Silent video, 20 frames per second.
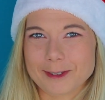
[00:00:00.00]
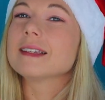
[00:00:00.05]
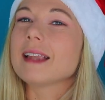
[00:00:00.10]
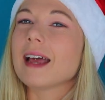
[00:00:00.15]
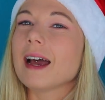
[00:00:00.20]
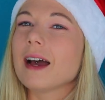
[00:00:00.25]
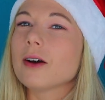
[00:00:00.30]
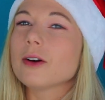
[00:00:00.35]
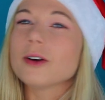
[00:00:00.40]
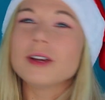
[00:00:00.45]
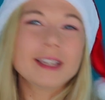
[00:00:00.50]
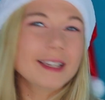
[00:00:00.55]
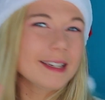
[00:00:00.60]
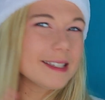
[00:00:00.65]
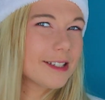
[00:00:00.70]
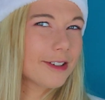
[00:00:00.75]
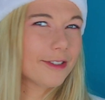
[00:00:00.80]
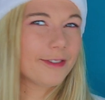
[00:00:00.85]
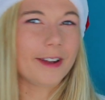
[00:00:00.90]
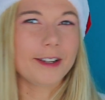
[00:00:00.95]
Now,
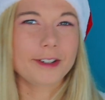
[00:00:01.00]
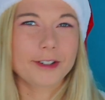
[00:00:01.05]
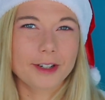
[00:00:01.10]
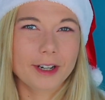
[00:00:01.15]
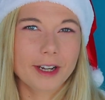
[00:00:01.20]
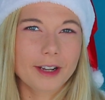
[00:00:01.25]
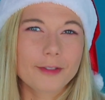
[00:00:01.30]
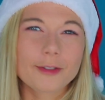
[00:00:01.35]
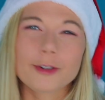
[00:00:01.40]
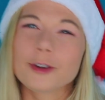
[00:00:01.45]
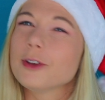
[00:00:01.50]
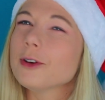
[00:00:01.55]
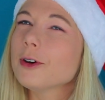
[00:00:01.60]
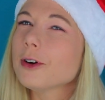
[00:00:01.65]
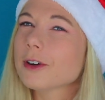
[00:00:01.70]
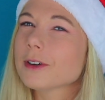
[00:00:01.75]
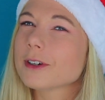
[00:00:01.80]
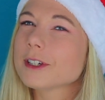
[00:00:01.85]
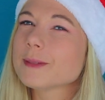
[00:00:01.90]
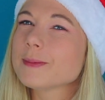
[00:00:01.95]
here's a fun trick for your
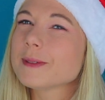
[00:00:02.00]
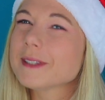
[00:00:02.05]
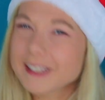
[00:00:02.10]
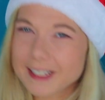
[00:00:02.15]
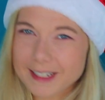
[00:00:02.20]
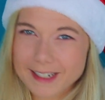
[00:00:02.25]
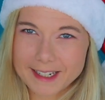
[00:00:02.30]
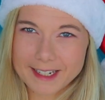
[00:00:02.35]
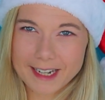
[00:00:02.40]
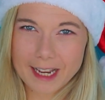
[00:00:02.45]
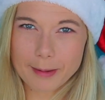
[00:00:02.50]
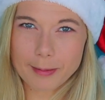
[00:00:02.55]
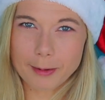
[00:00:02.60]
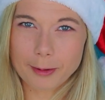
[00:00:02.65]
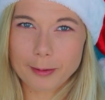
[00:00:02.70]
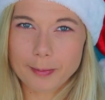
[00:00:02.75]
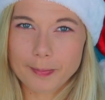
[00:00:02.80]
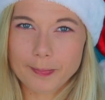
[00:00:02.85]
Christmas dinner table.